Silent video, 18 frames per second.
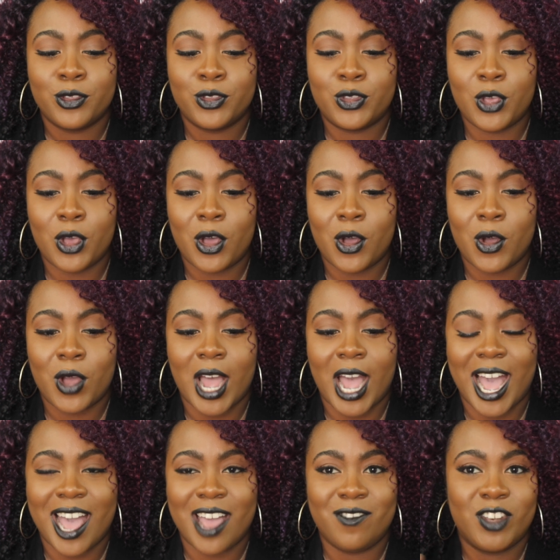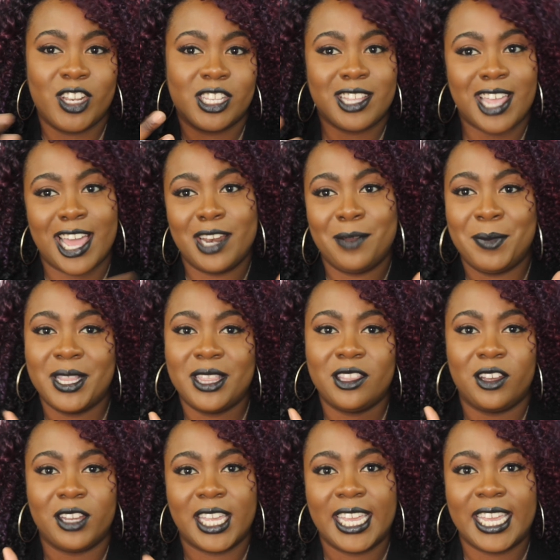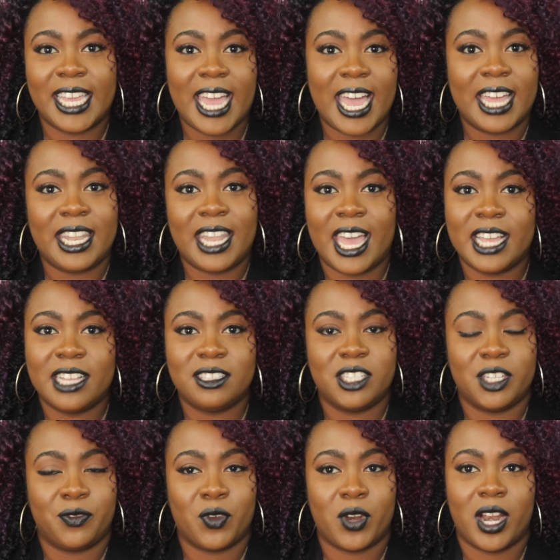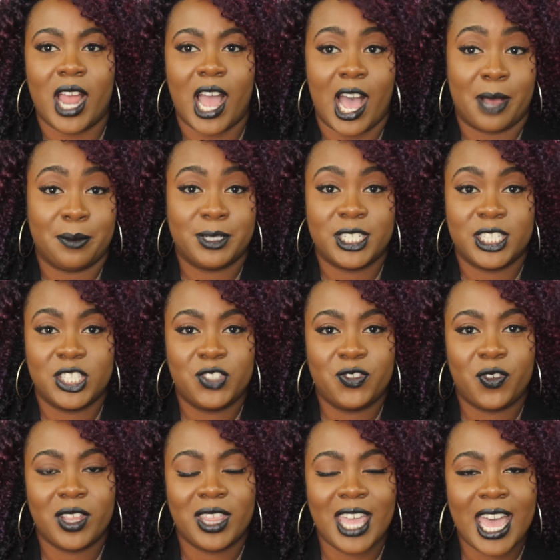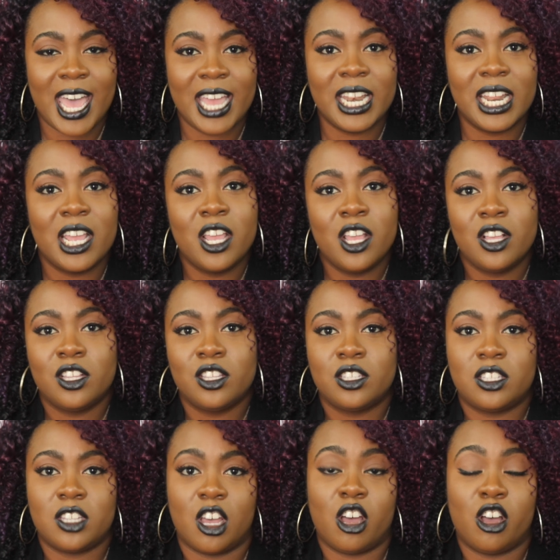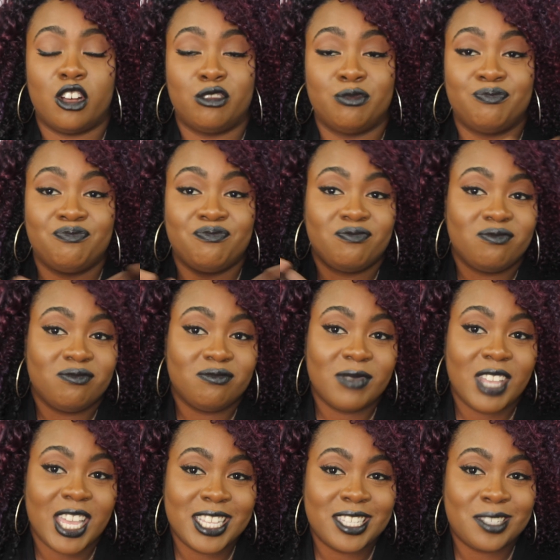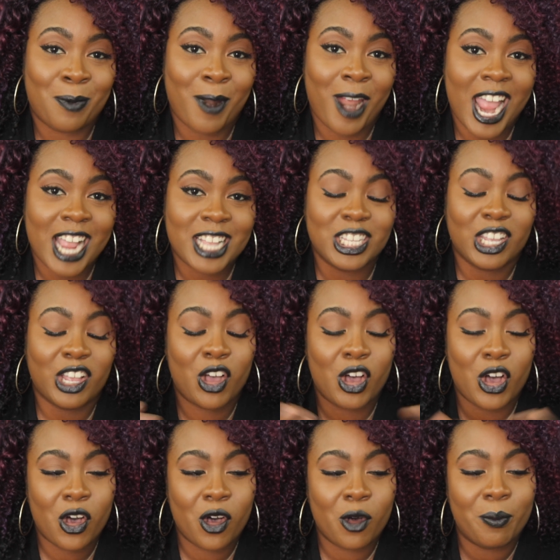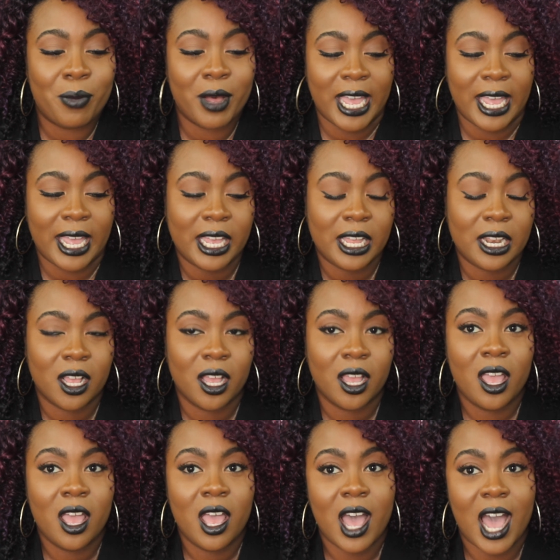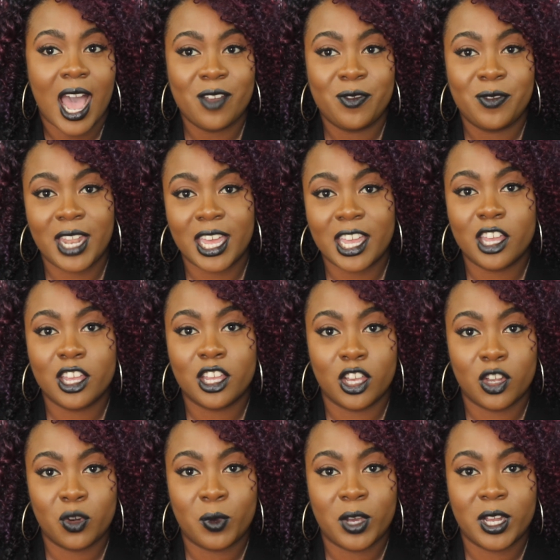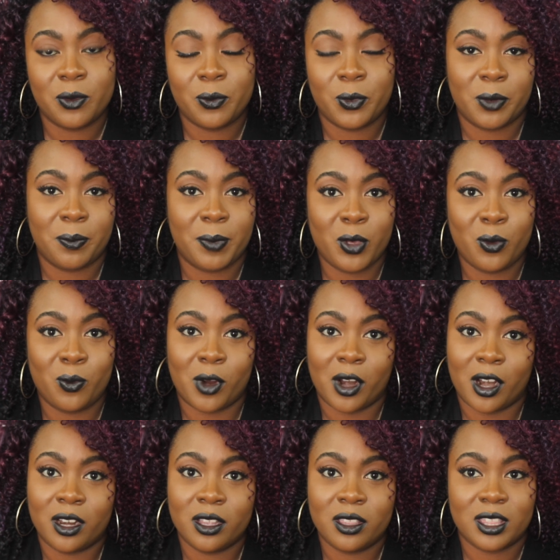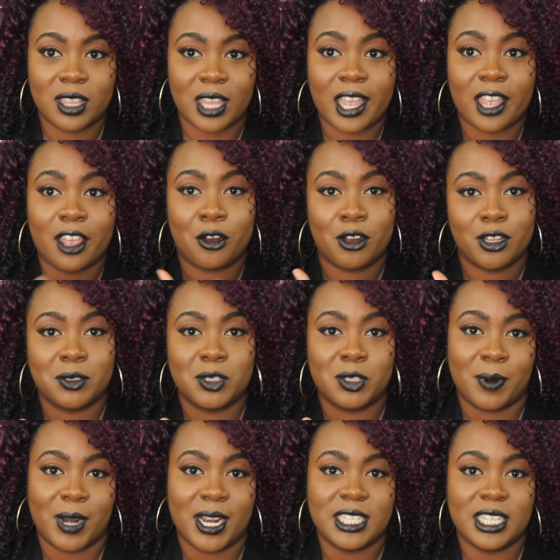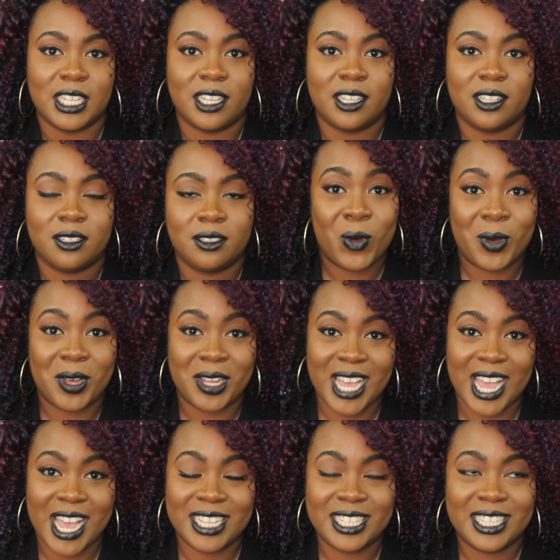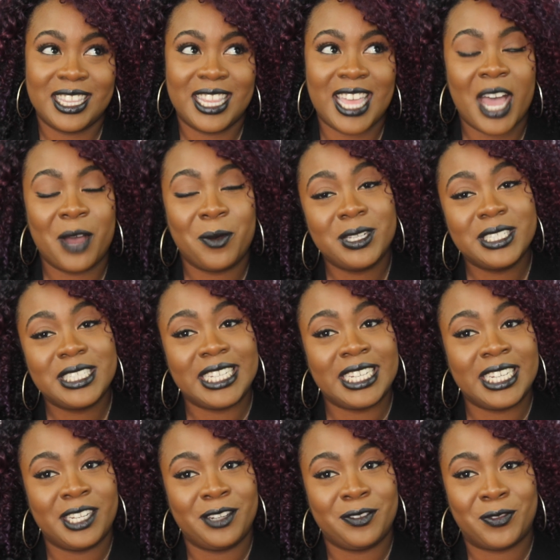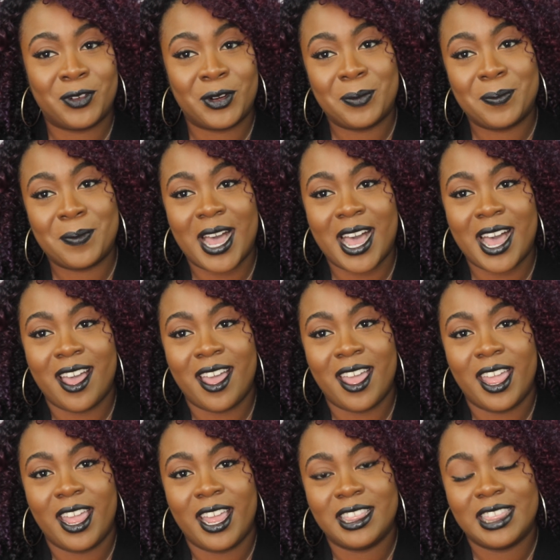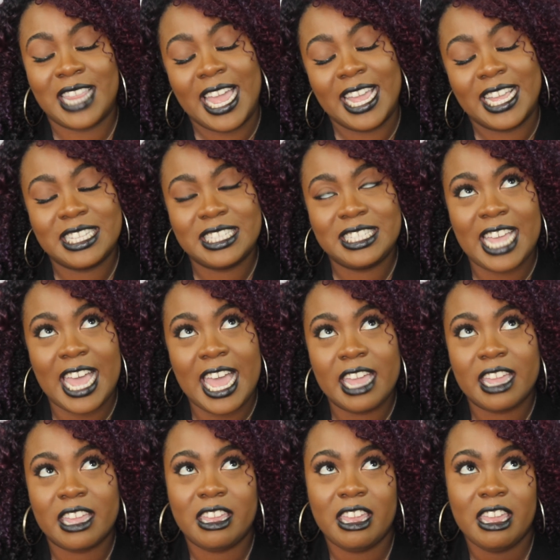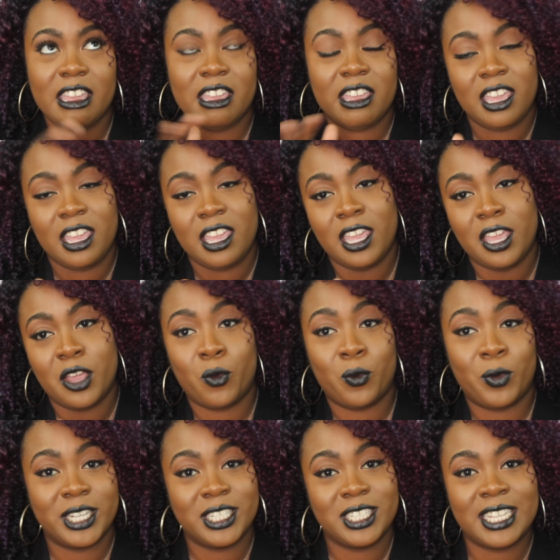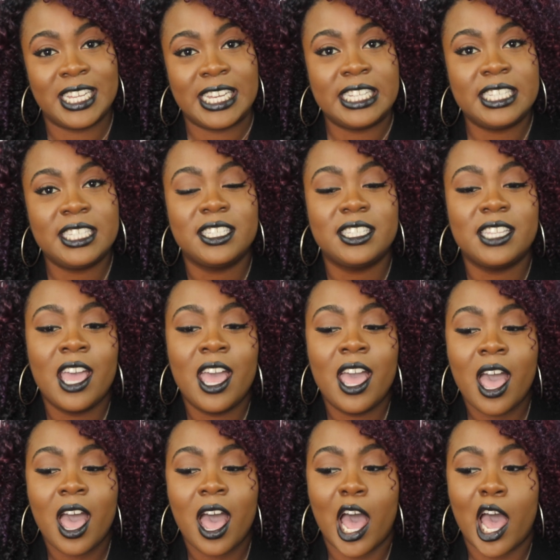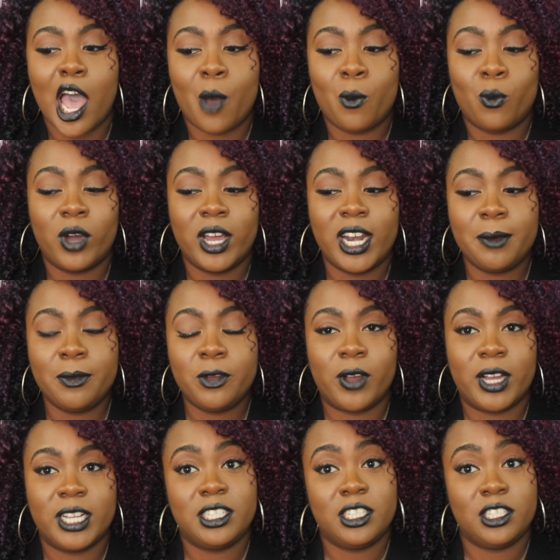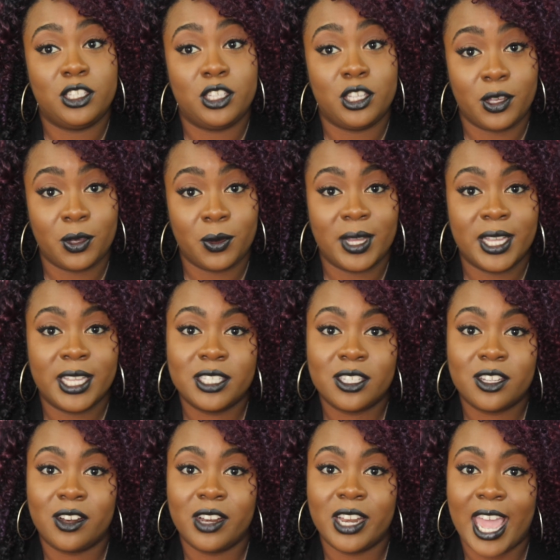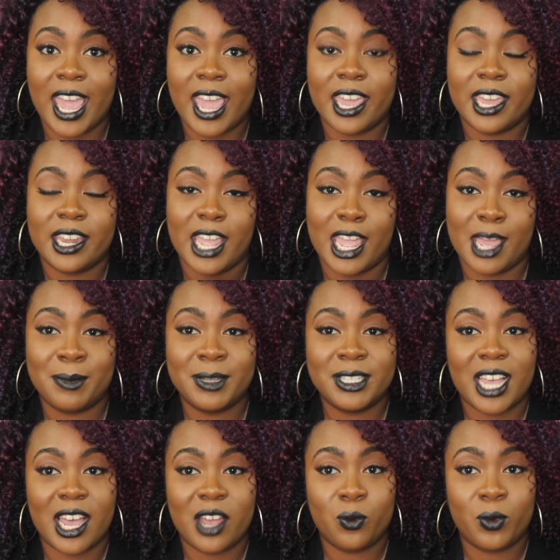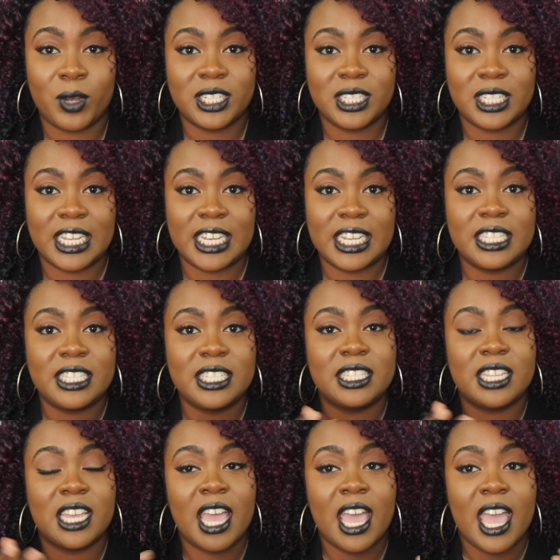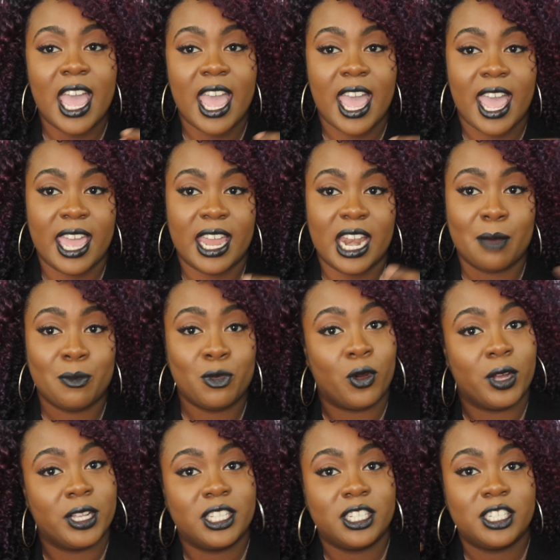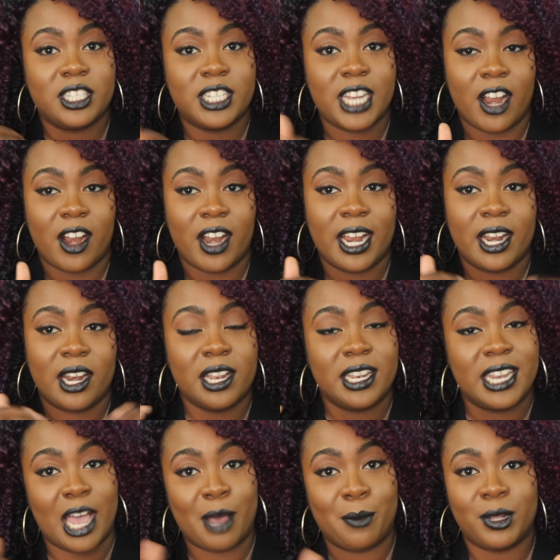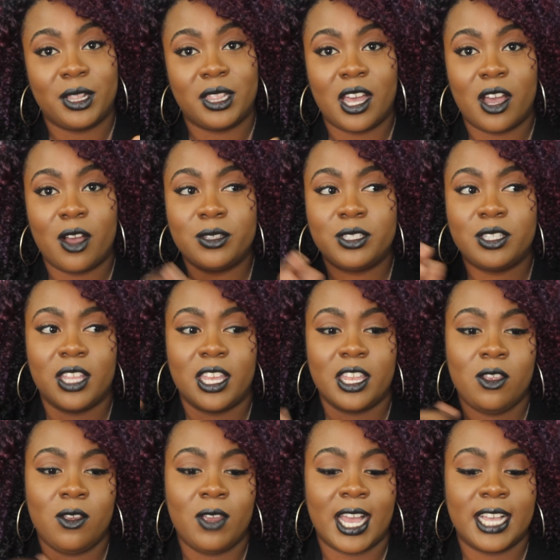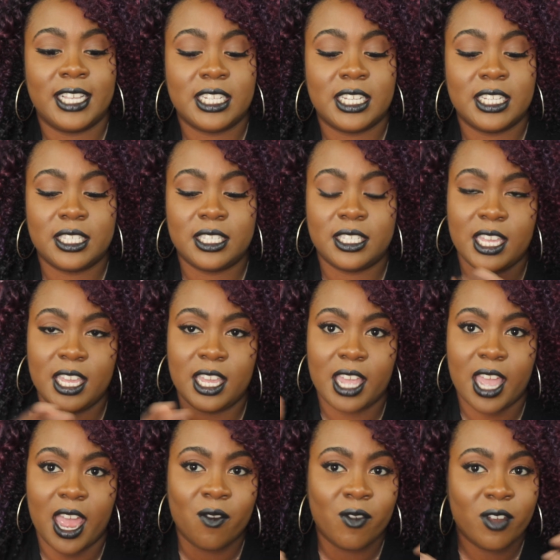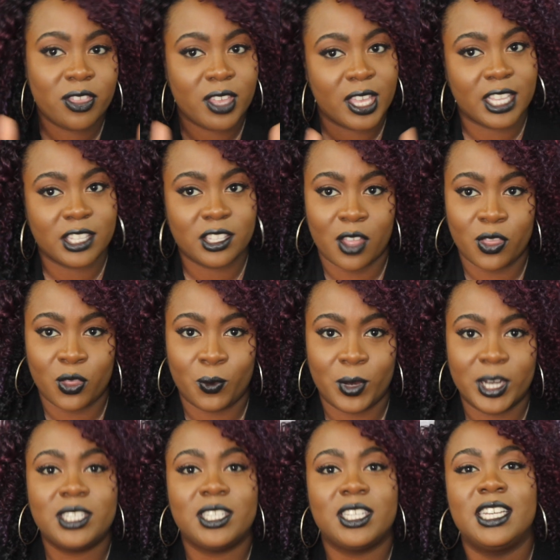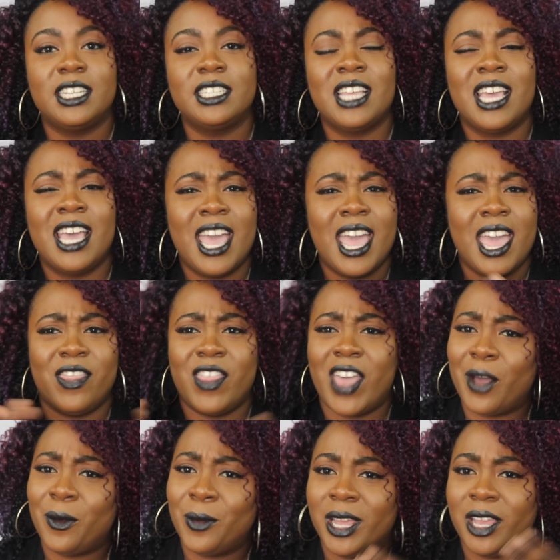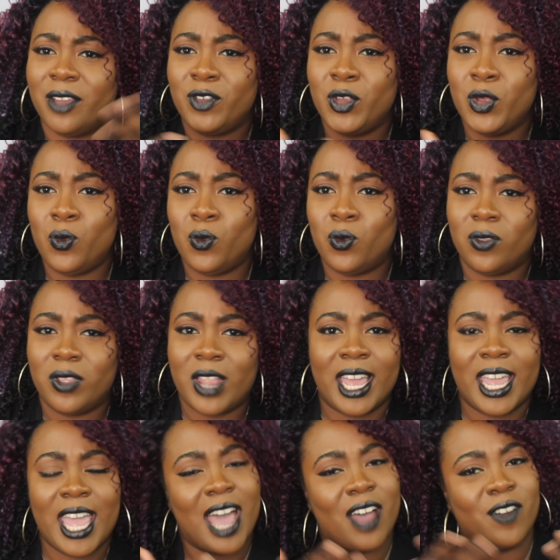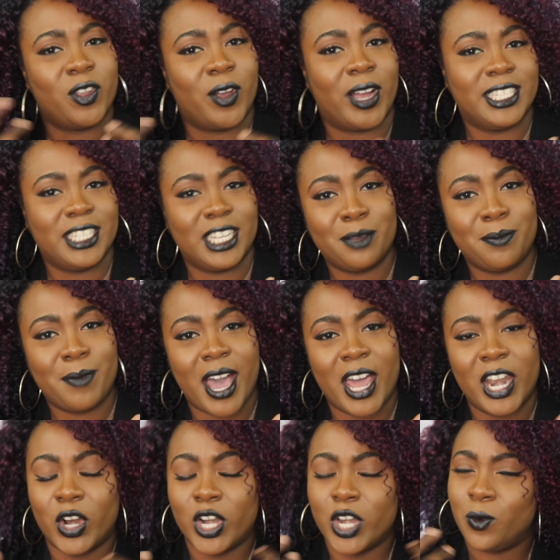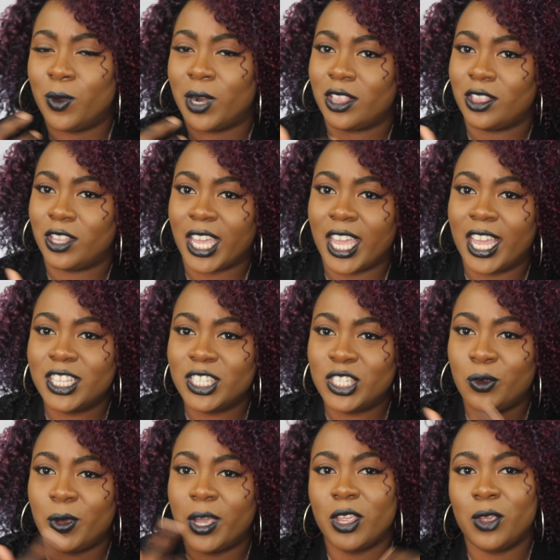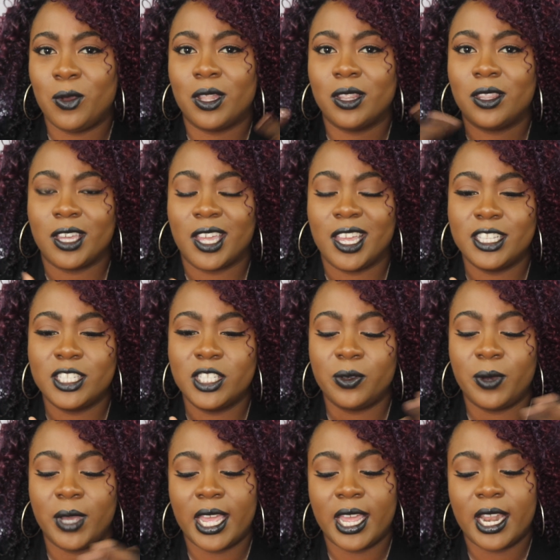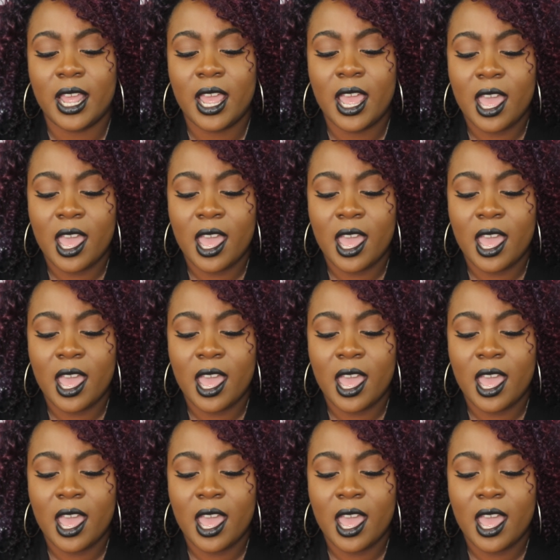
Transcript: So I've just kind of been looking at like different options for that. So it's practical, but I feel like a good one would be worth like a Christmas present. Well, guys, that was it for my like tech geeky wish list. Um, what I'm going to do is create an Amazon wish list and I'm going to share it down below so that you guys could see everything that's on the wish list. And that way, if you like have no idea about it or you want to look into it, you can look into it.